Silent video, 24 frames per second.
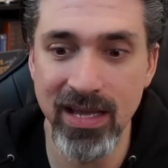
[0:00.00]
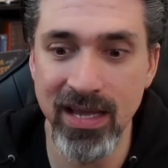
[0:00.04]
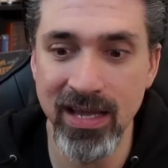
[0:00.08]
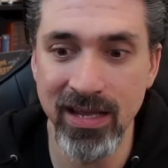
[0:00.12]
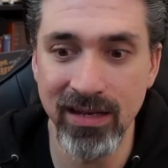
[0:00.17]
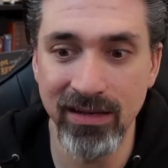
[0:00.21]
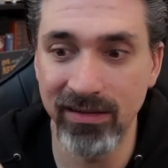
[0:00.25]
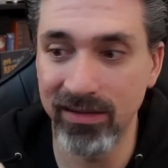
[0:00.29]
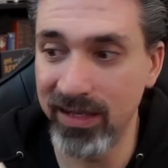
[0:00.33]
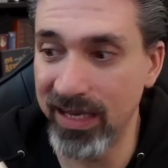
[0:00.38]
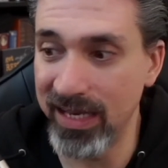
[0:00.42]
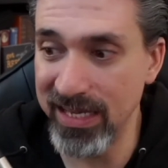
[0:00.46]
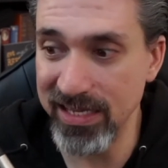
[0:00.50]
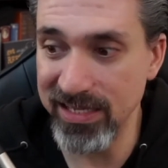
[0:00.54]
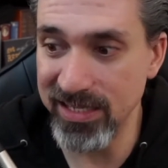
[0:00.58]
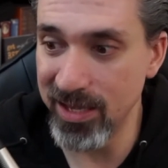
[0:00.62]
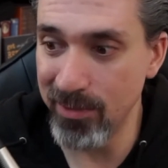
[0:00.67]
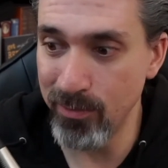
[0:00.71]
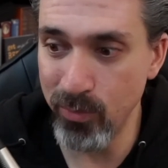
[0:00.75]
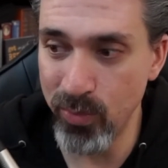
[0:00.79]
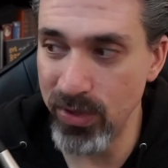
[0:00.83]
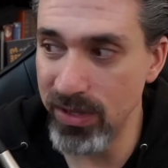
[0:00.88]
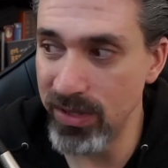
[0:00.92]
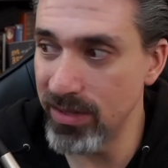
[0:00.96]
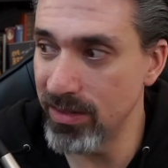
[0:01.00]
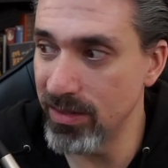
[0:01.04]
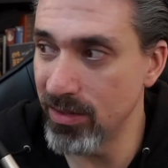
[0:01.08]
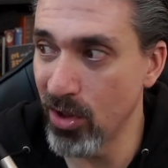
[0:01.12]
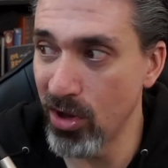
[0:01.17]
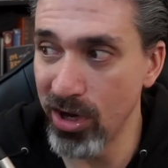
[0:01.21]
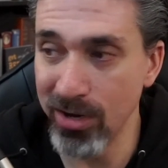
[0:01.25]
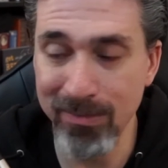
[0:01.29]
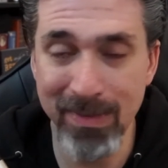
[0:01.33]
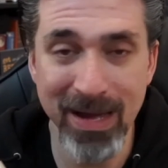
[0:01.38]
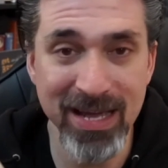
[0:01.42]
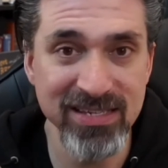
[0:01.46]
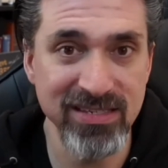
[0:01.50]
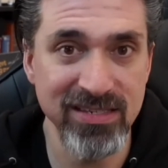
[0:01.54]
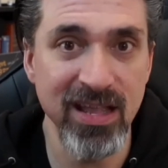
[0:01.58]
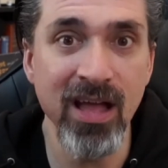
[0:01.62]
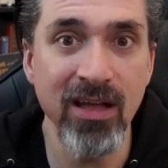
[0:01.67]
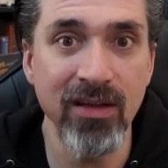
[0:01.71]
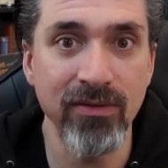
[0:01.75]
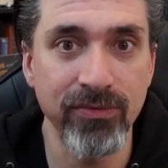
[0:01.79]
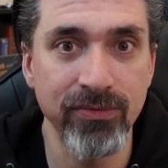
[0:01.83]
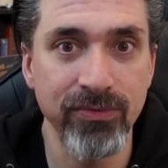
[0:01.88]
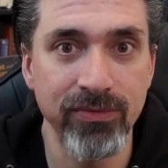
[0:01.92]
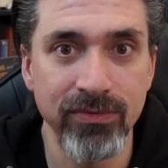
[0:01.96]
it links up with all of my
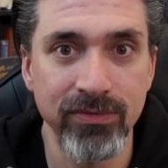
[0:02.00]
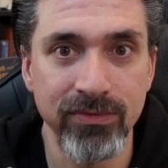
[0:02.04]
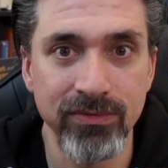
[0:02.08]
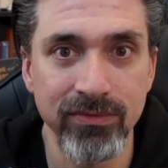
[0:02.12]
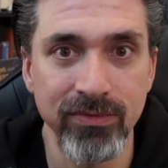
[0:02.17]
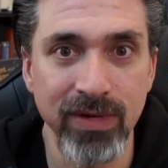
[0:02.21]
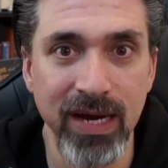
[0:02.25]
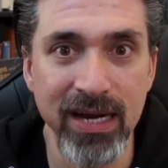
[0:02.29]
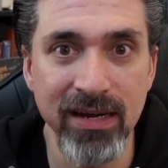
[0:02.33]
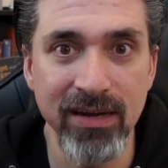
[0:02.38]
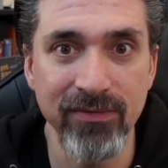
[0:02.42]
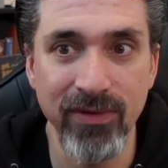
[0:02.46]
stuff, right?